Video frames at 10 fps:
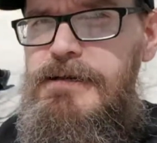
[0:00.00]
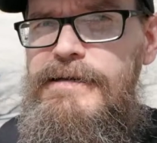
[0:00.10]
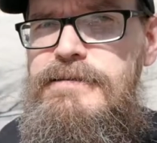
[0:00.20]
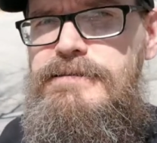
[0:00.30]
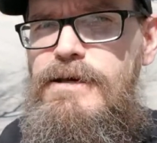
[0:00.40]

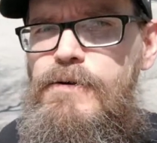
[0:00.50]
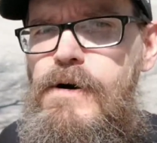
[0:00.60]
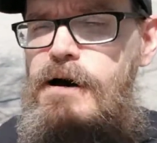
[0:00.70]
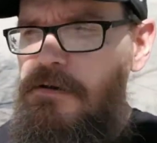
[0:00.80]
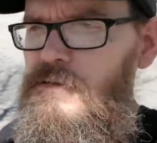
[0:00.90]

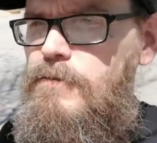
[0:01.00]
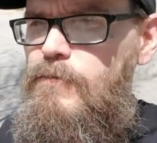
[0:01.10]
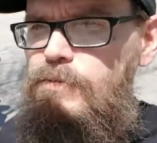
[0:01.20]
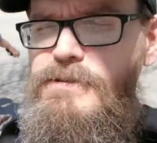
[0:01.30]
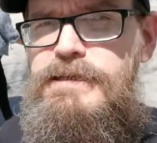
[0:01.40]
So
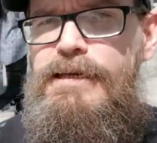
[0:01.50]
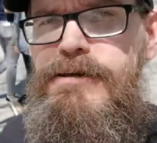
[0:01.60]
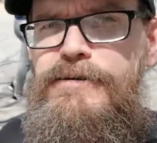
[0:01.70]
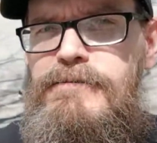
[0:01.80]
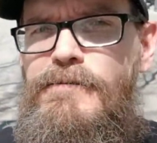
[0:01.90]
we'll see
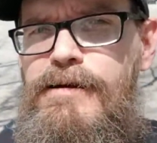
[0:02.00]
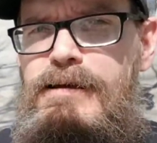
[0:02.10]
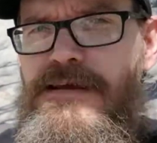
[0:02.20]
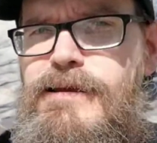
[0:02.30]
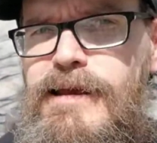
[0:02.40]
you
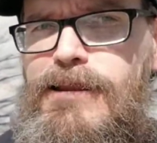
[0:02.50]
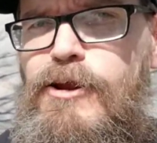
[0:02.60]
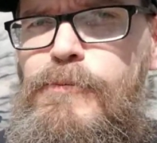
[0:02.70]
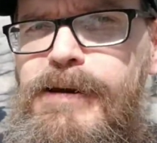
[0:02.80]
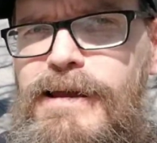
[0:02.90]
in a
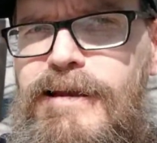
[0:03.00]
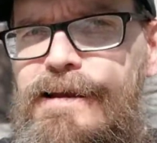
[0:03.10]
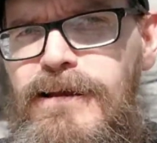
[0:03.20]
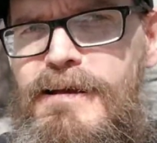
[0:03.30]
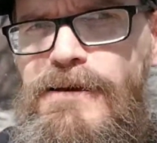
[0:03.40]
little bit.
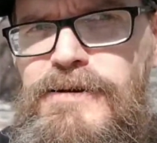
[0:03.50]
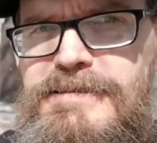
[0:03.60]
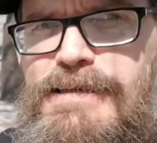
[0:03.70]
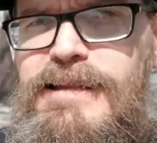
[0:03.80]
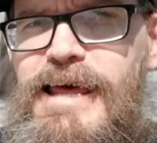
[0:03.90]

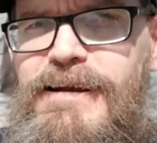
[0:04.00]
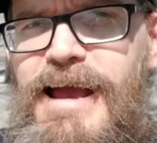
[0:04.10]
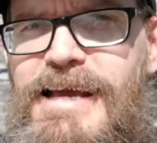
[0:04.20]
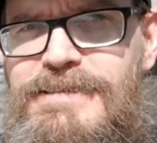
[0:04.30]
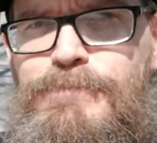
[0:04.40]
See you later,
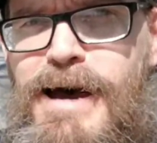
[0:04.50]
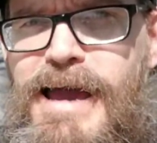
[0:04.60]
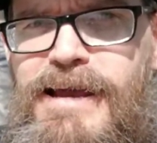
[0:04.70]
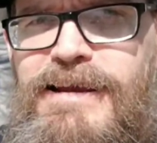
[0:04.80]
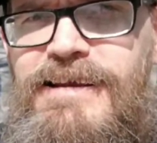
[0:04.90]
guys.
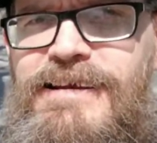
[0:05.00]
Bye.